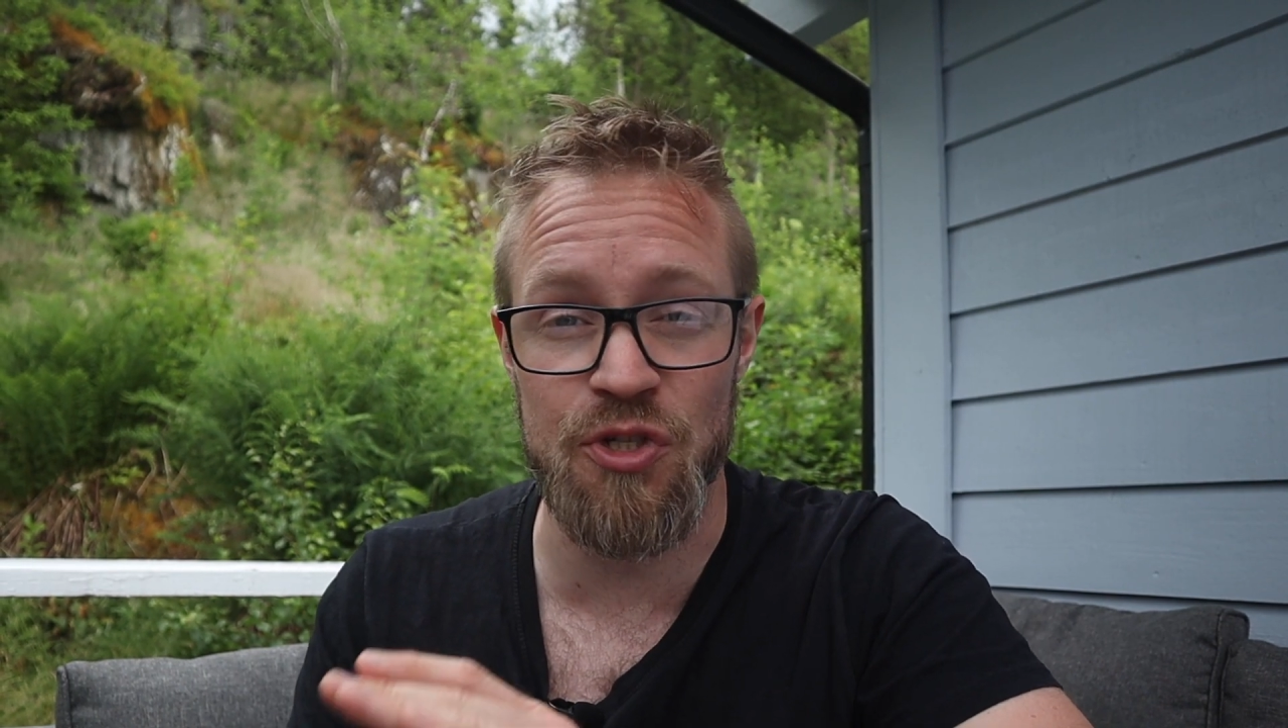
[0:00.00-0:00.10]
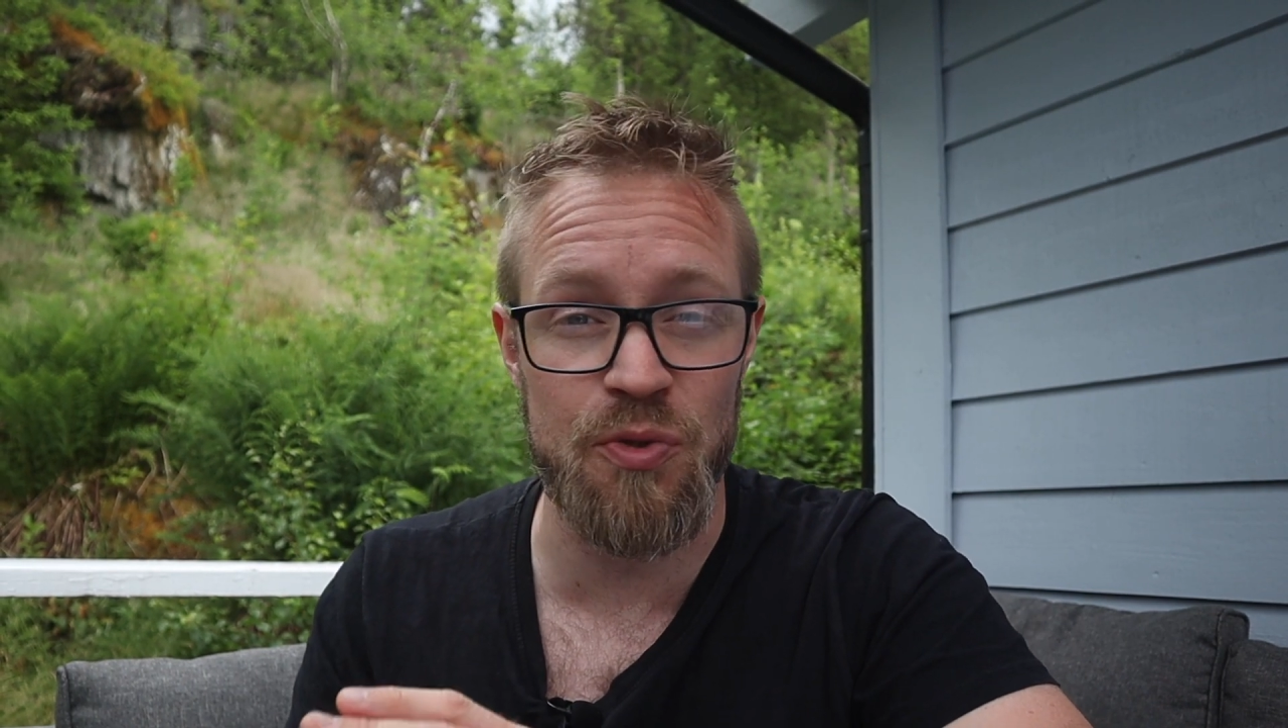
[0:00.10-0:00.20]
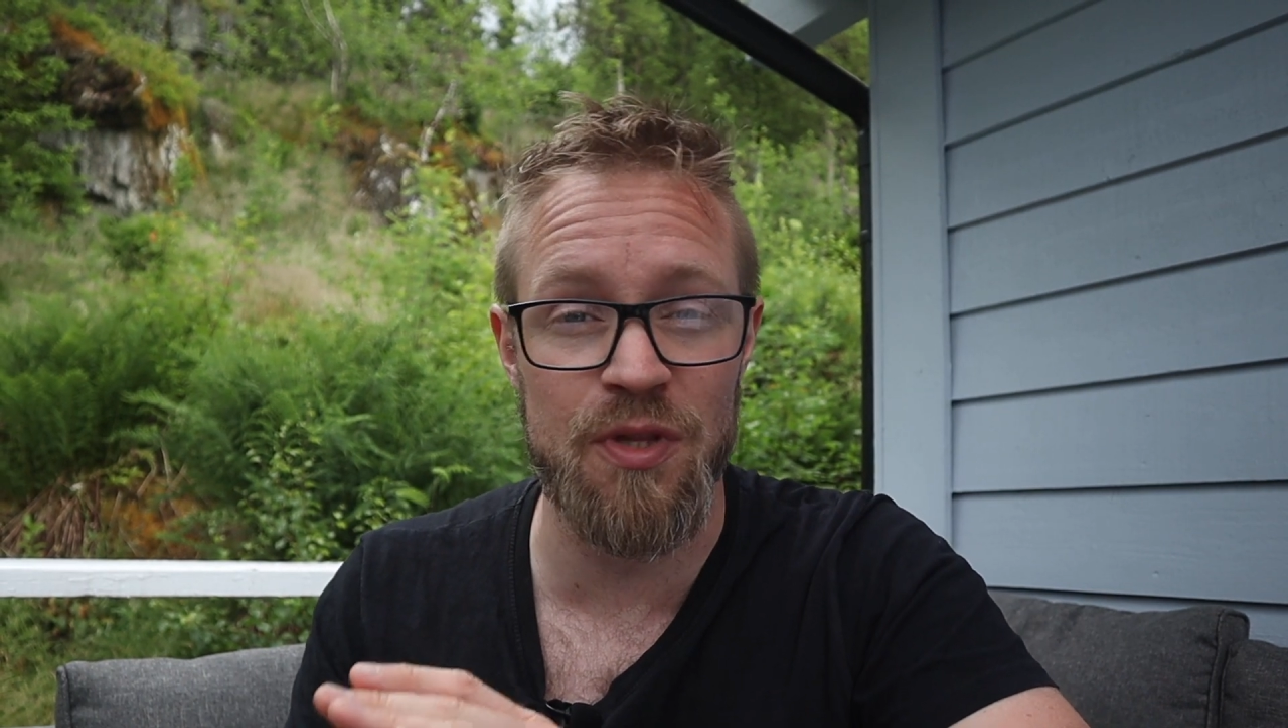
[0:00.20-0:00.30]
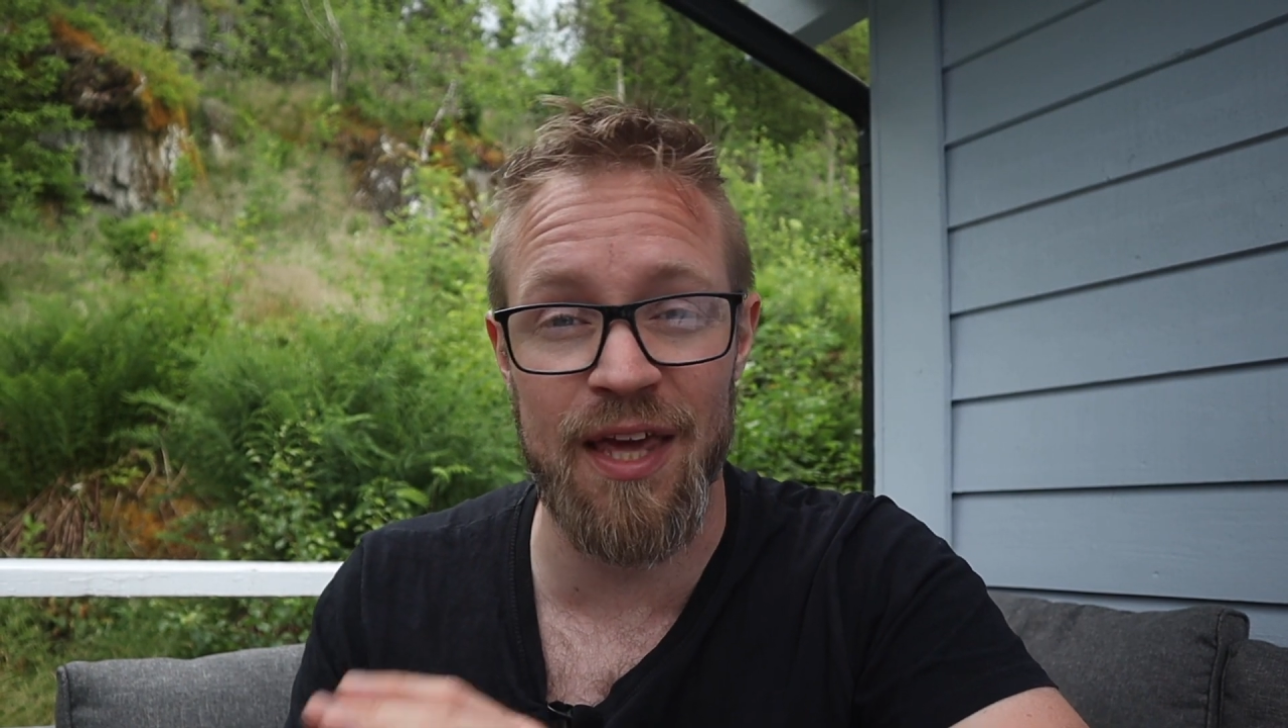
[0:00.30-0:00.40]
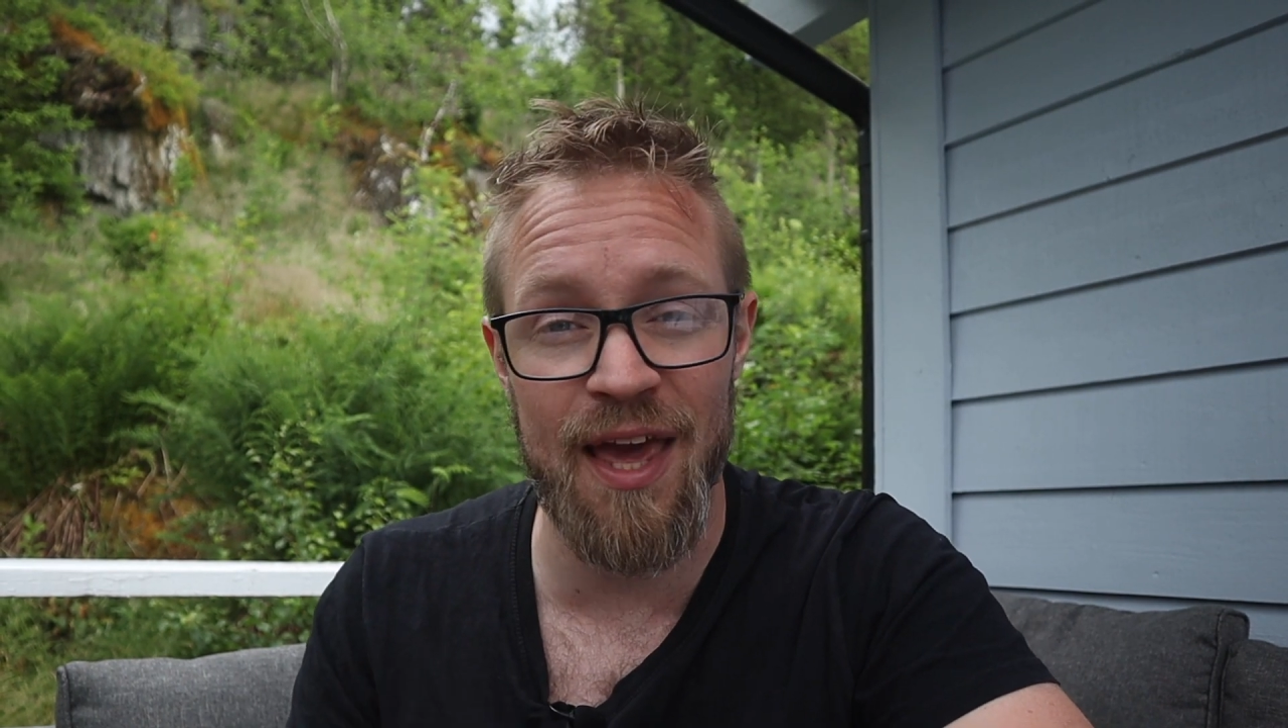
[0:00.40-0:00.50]

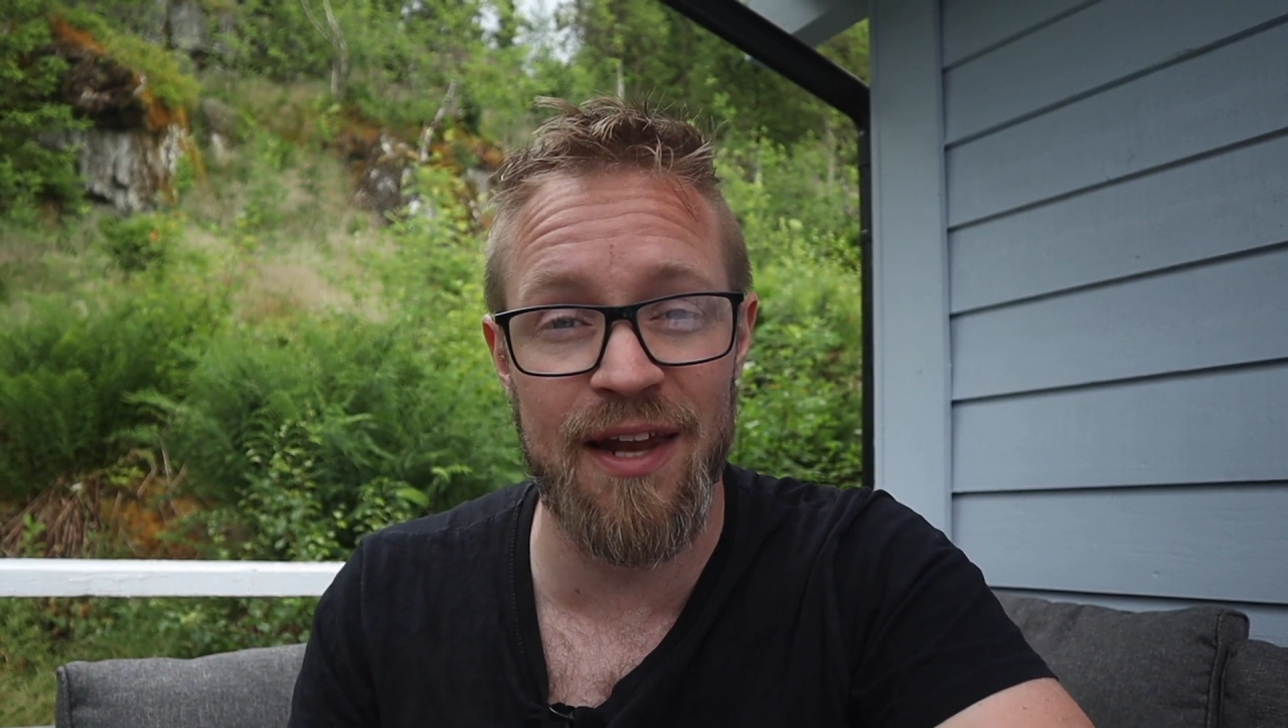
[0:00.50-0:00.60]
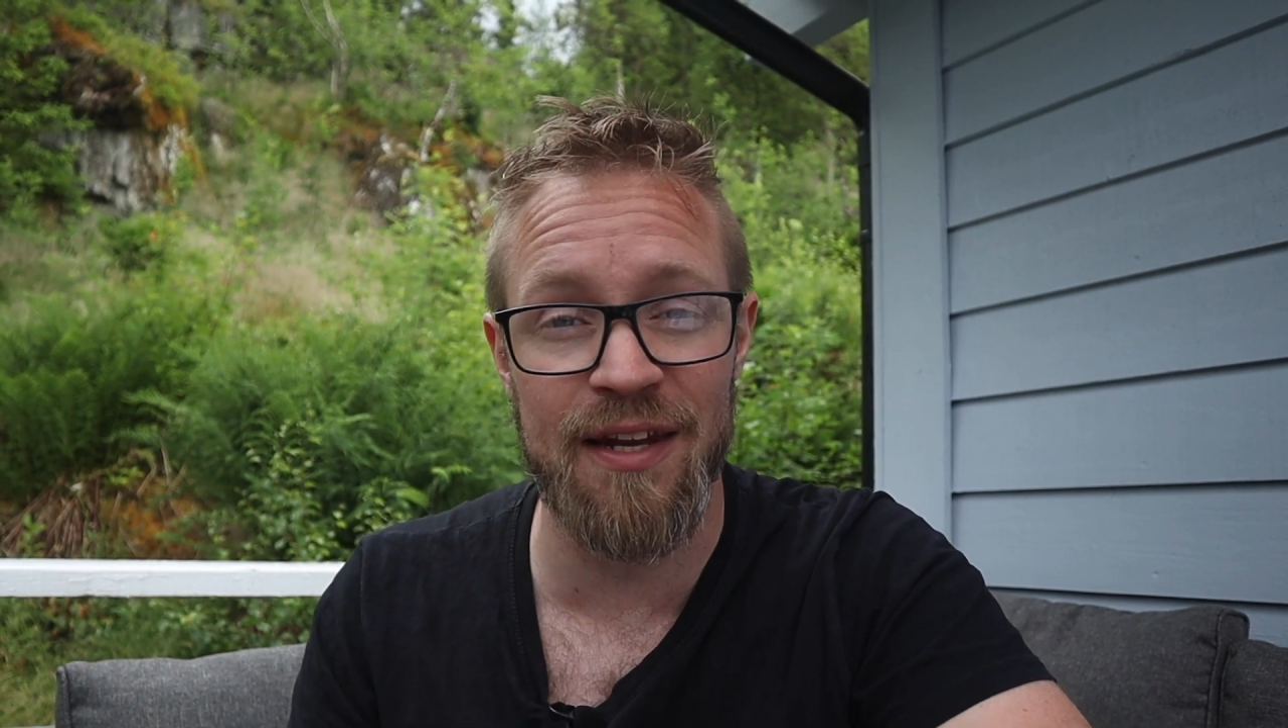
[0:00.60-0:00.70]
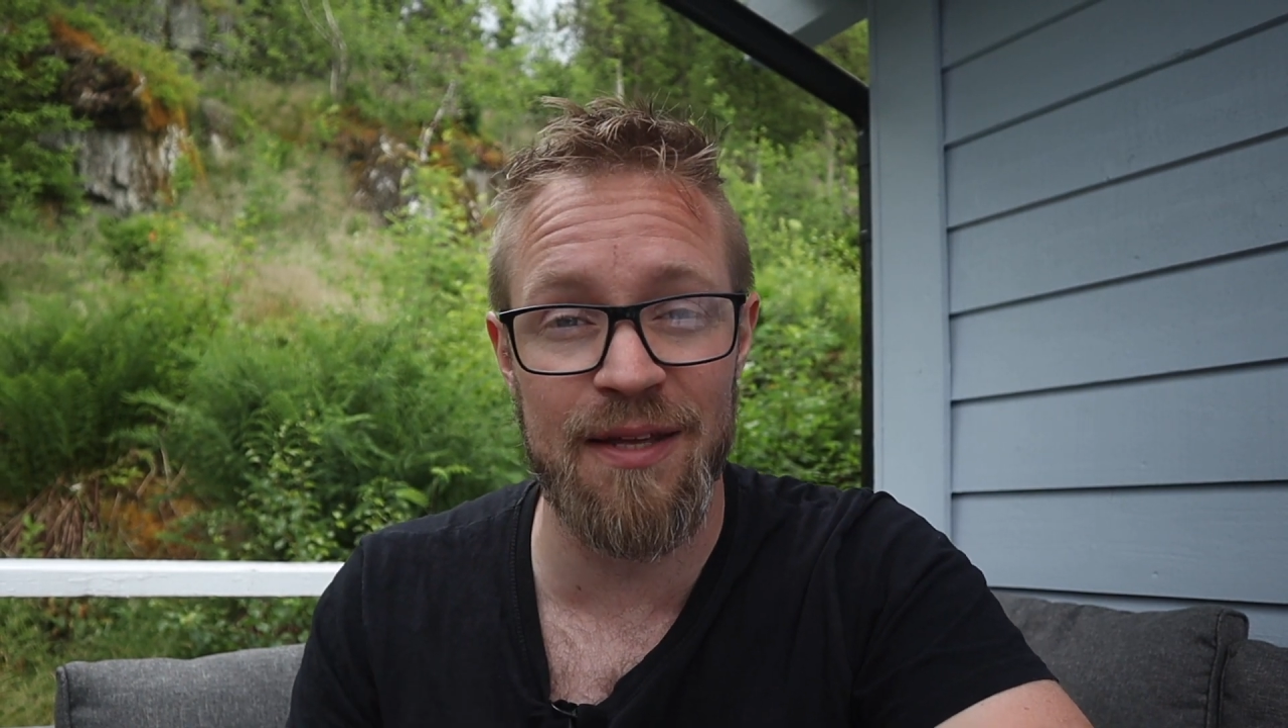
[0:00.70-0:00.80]
to the Canon